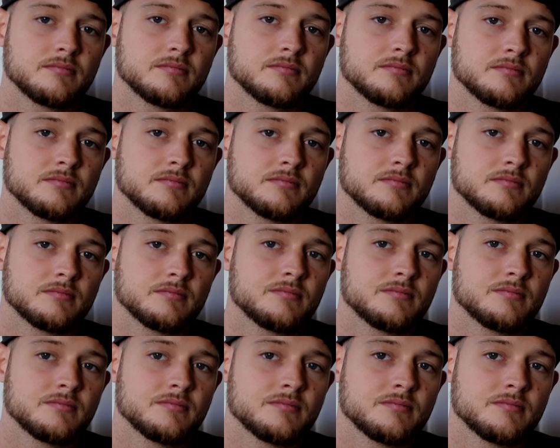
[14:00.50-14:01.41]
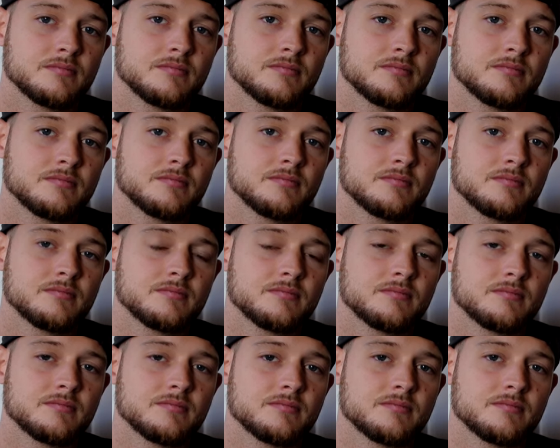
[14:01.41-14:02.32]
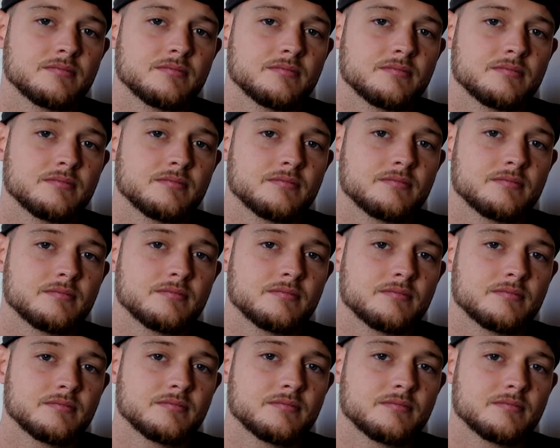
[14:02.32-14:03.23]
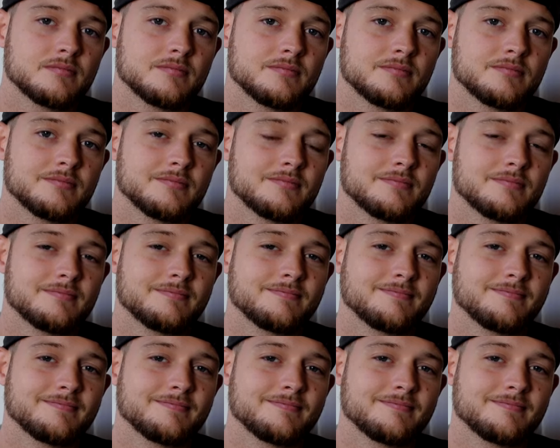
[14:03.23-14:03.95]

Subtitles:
This person isn't speaking.